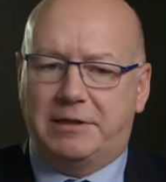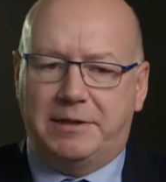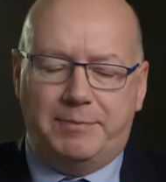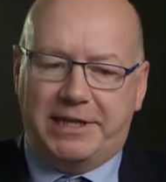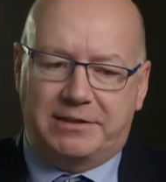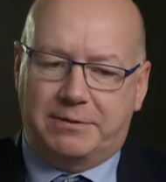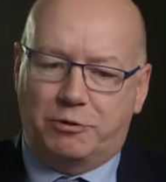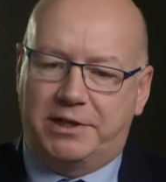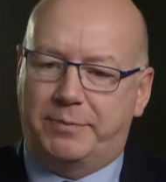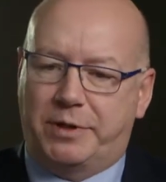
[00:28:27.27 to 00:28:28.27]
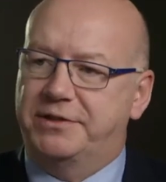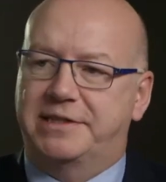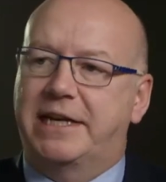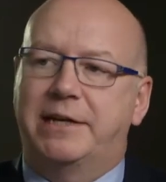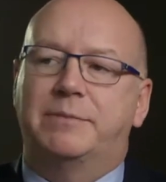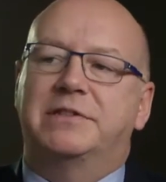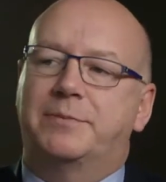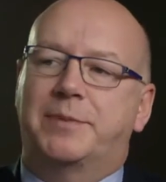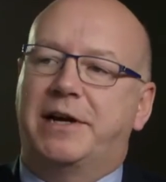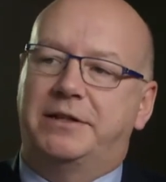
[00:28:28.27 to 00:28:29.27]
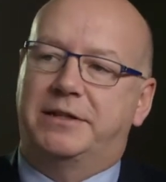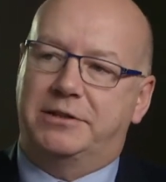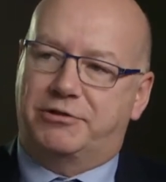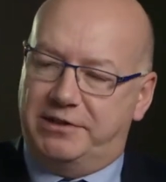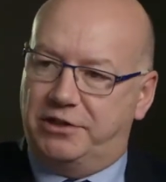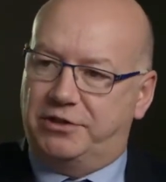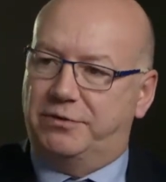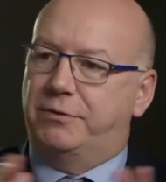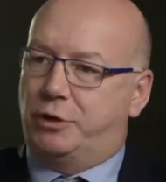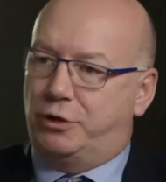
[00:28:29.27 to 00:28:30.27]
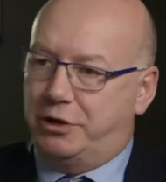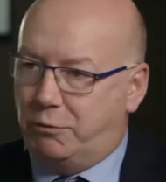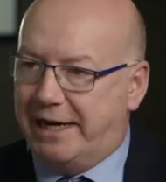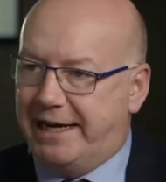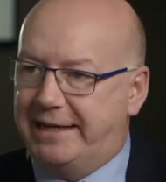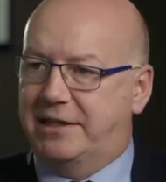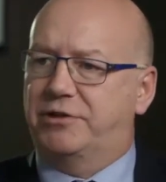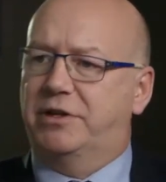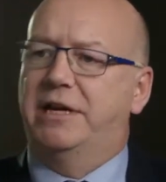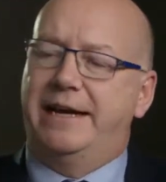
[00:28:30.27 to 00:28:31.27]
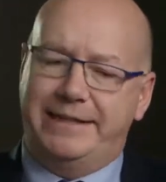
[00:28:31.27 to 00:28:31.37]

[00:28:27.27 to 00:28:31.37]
he made some quite bold statements about the transition from oil away, etc.